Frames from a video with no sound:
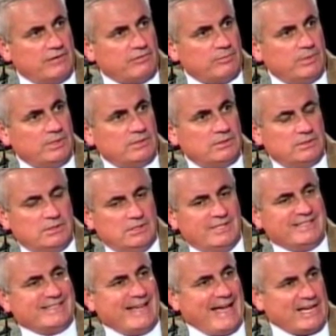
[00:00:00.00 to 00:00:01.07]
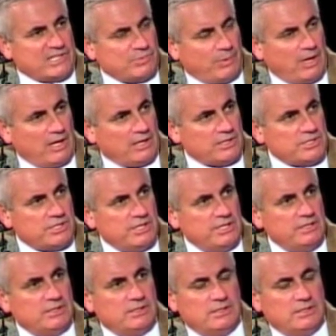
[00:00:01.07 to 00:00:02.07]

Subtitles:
government, tax policy,